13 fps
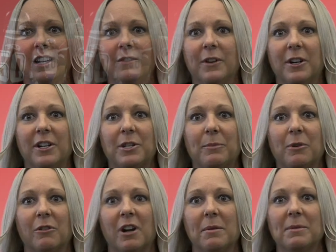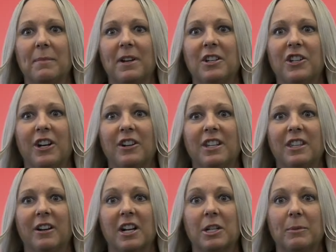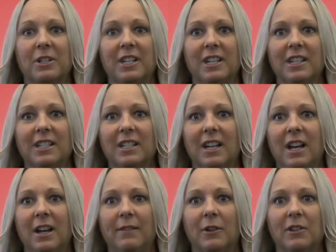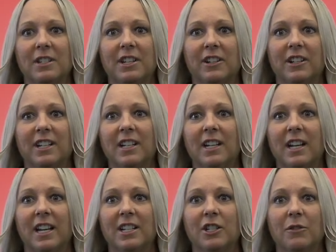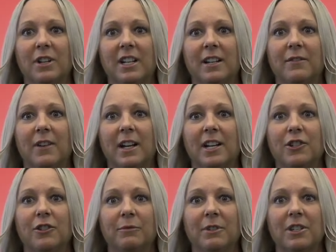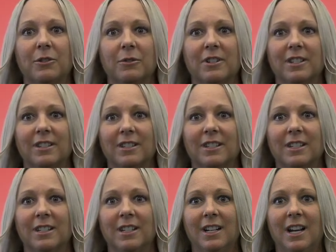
in various programs by sharing their expertise, volunteering, and donating financial resources.